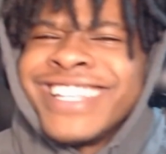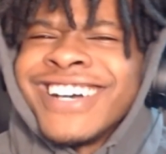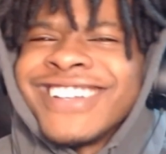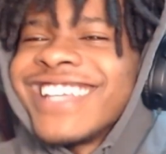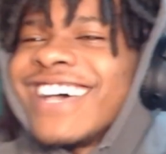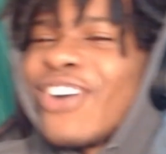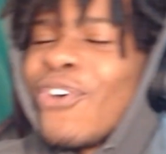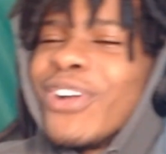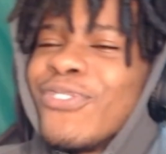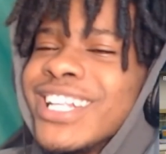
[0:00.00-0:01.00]
Yeah, I'm talking about
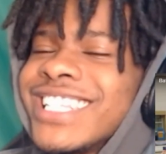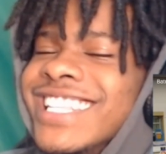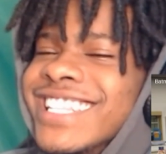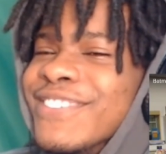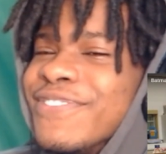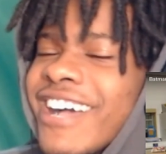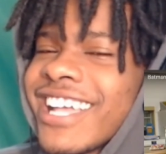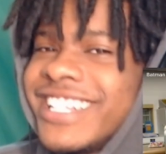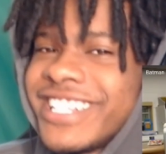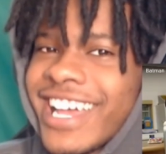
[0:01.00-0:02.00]
what? What's in those
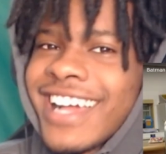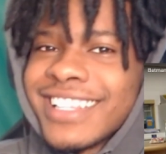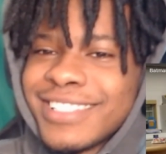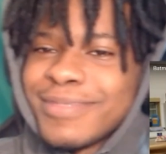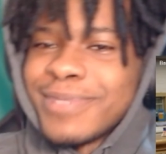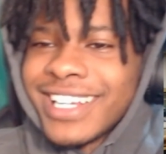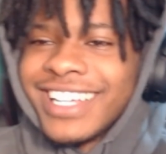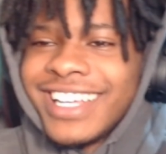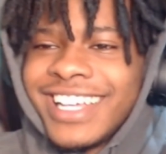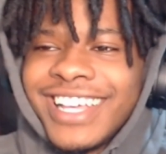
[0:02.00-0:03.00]
fucking chocolates, bro?
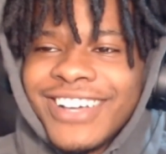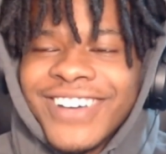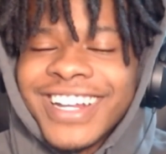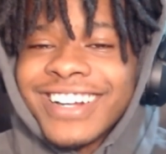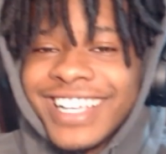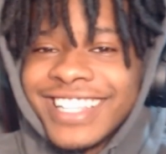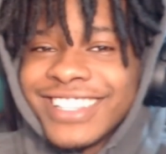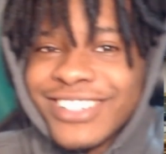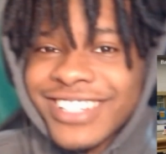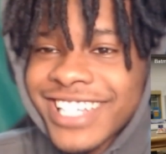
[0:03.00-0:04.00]
What are in
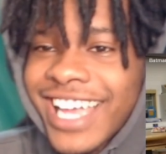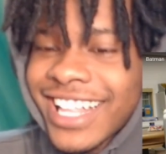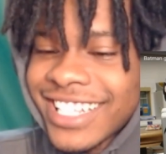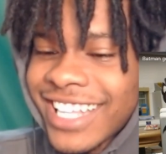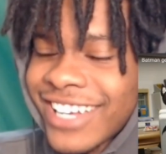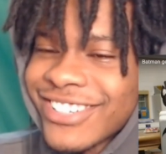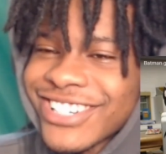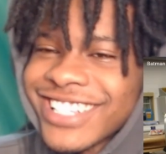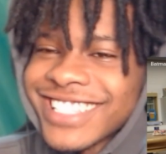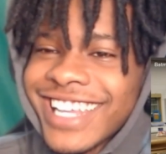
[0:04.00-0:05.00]
those chocolates? I don't
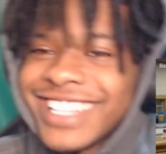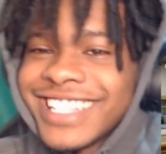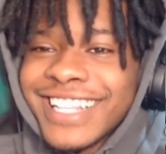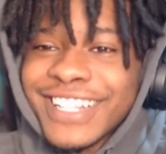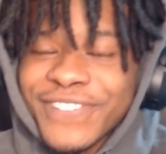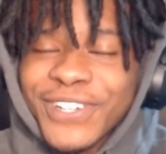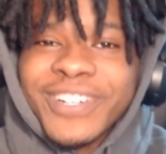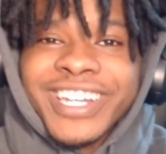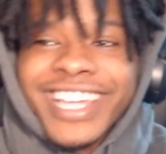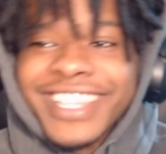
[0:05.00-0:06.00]
trust anything that's filled
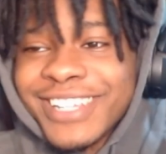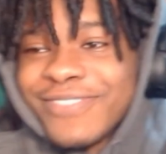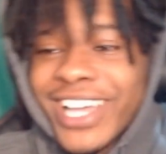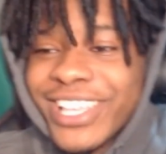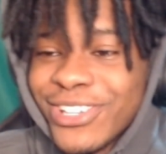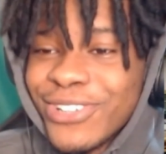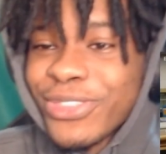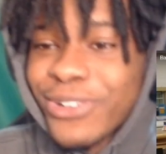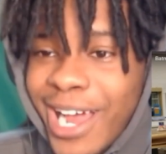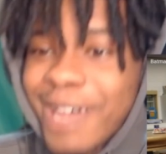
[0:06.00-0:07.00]
with nothing by you,
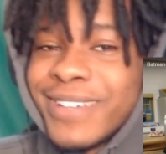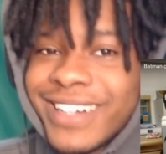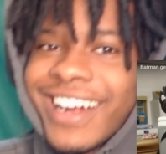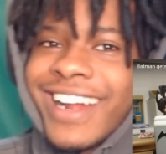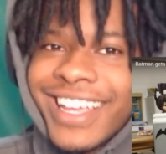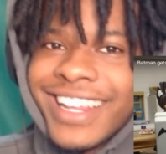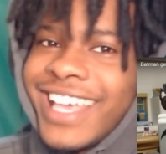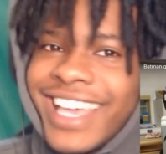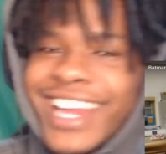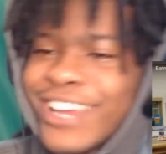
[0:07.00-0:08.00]
Throbbing, alright?
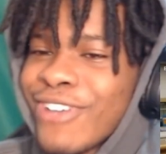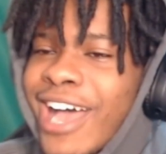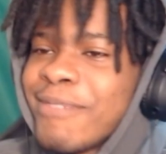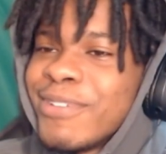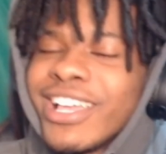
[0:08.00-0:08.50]
It ain't Robin.